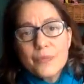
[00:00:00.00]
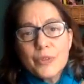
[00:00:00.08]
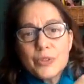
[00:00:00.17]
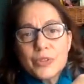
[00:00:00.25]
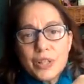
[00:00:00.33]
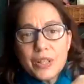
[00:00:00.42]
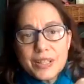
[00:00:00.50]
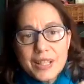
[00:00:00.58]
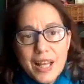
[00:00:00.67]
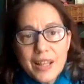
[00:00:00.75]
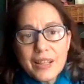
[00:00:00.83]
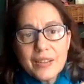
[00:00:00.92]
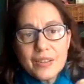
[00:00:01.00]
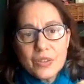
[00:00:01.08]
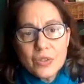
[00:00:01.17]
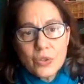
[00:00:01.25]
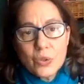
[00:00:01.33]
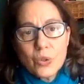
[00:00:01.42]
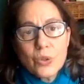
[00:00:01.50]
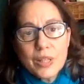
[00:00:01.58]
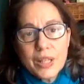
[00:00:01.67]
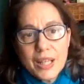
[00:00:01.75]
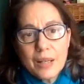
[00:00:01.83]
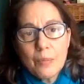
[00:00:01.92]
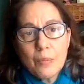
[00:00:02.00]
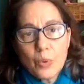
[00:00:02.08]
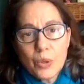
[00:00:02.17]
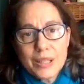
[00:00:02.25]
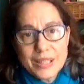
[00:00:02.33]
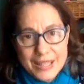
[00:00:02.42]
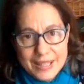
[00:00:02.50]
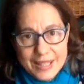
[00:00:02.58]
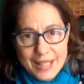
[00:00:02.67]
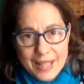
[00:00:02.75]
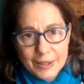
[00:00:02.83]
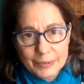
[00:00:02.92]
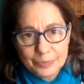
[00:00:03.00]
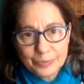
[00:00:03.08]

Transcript: You start telling the story in more detail.